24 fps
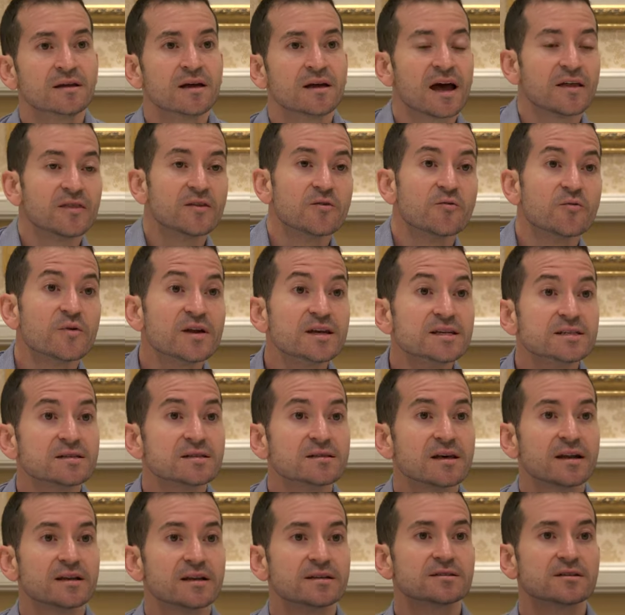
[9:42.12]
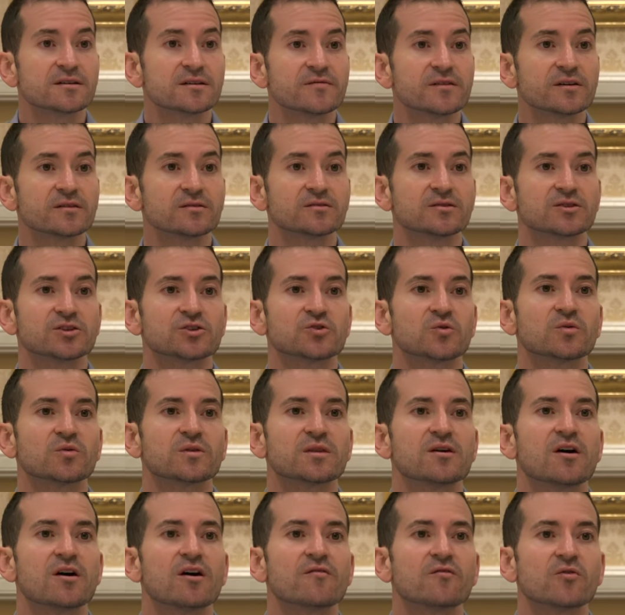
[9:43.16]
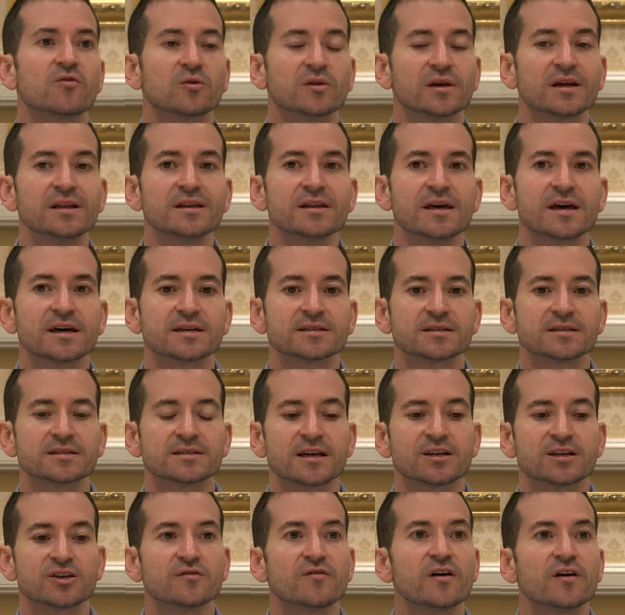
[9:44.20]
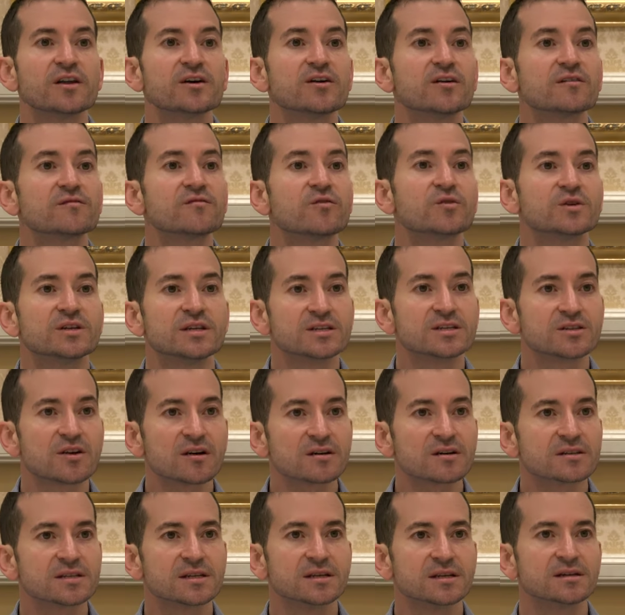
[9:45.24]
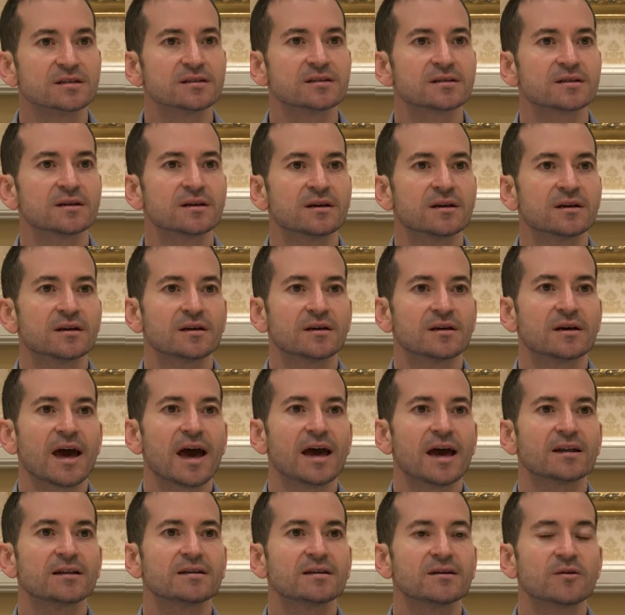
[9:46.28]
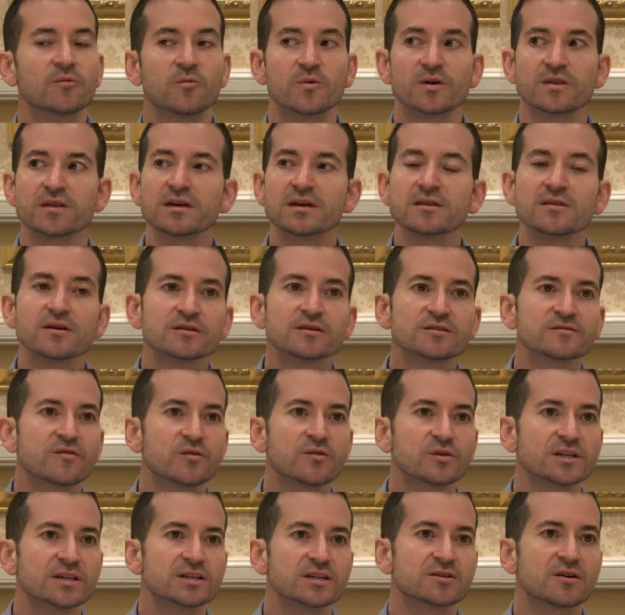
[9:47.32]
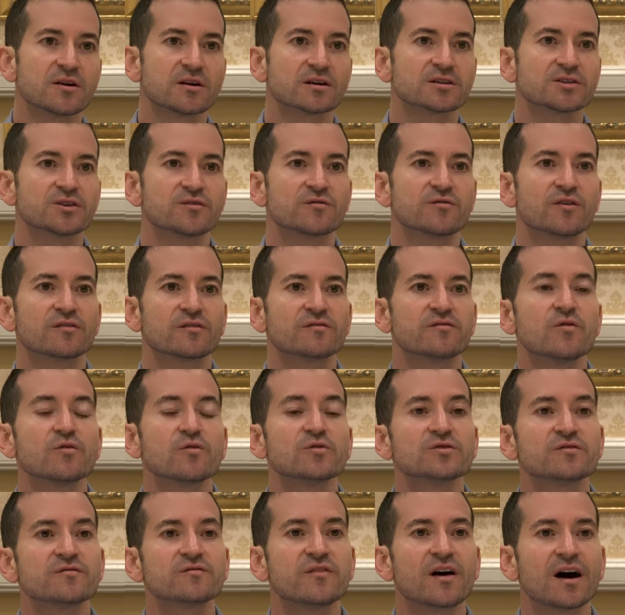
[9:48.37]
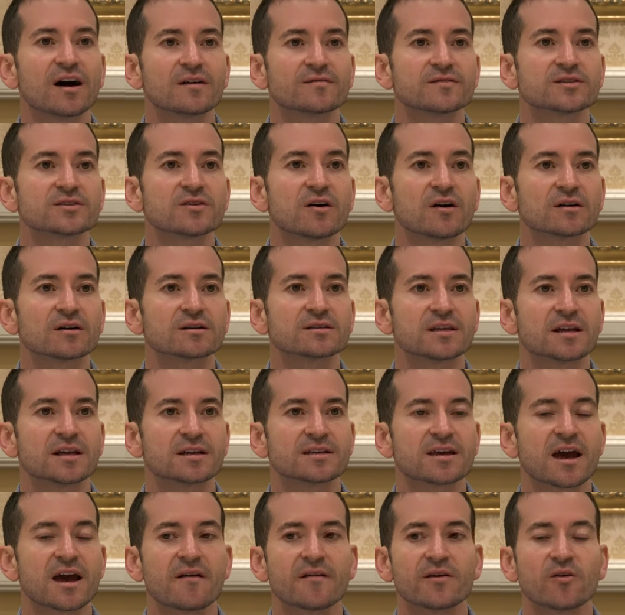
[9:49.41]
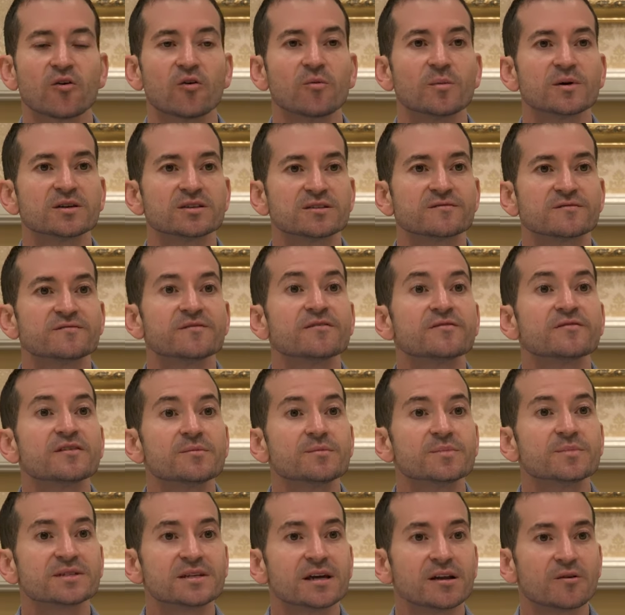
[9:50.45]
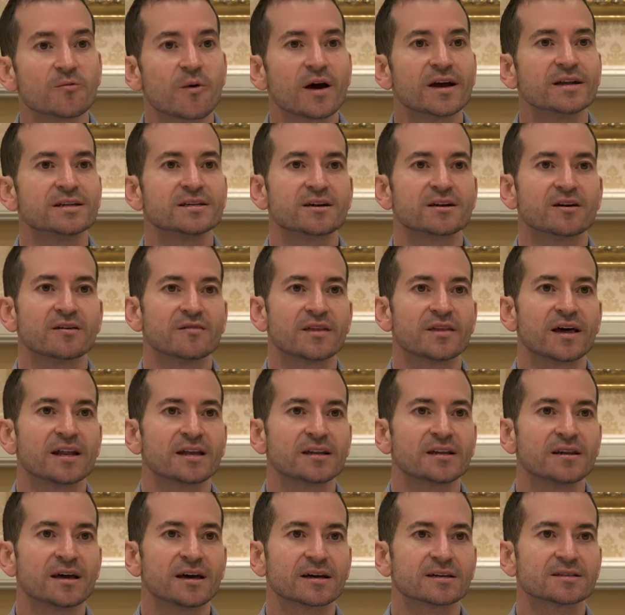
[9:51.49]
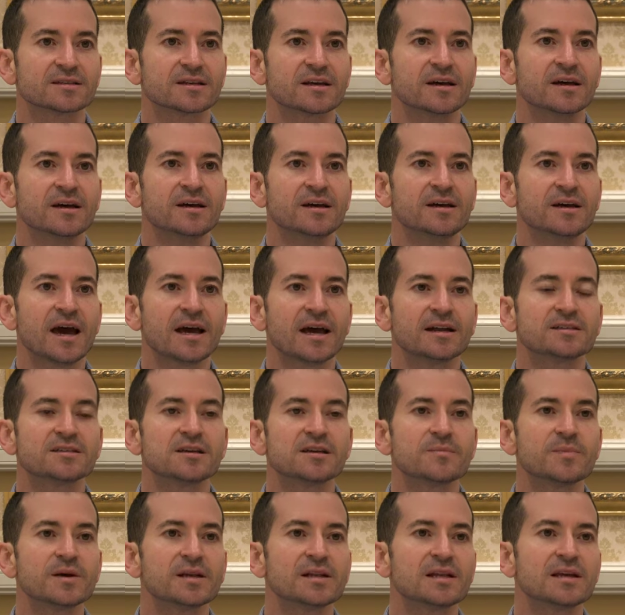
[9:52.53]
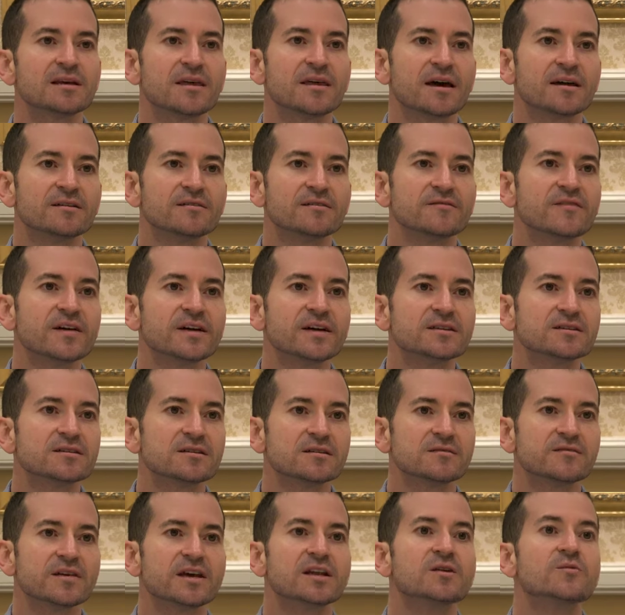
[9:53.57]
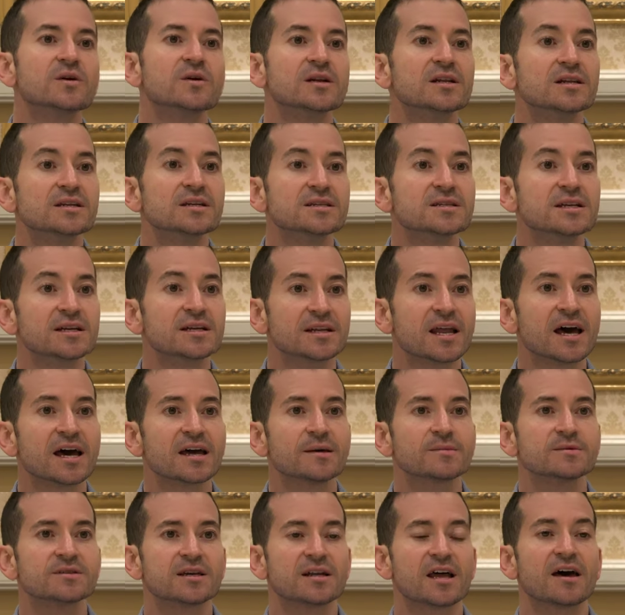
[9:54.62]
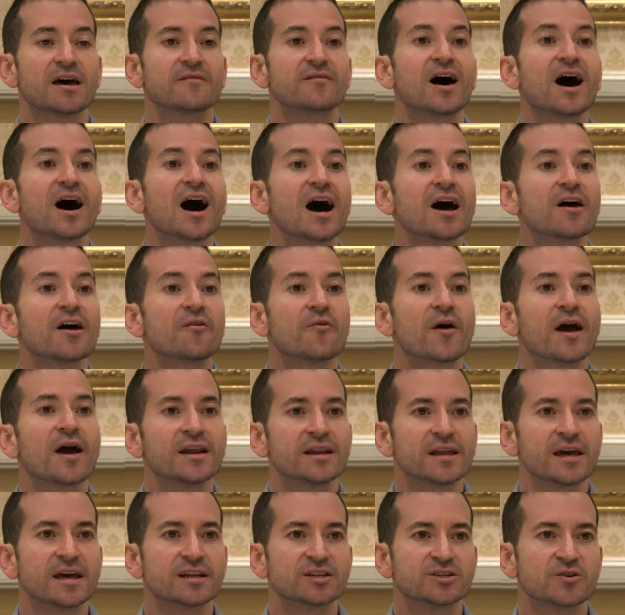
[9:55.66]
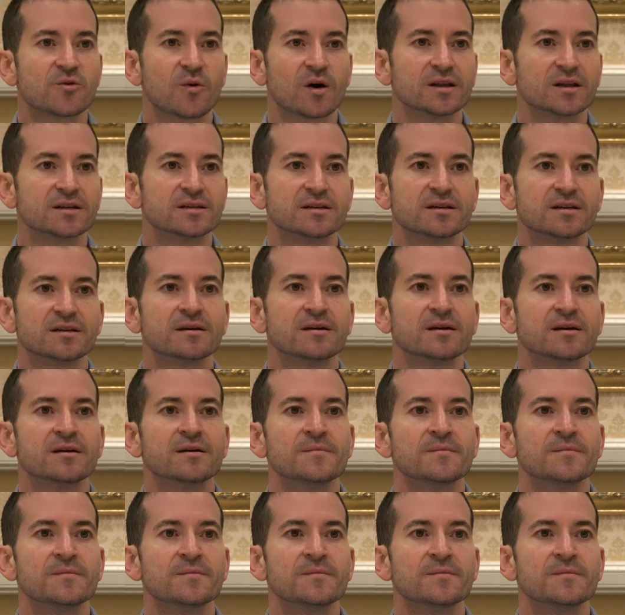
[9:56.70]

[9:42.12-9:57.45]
And the reason that it's difficult to short the overall index is that you've only got 40 stocks in it. And within those 40 stocks, you've got 4 to 5 stocks that carry almost a 50% weighting of that index. And typically, they're defensive, inward-listing names that have a high rand hedge quality.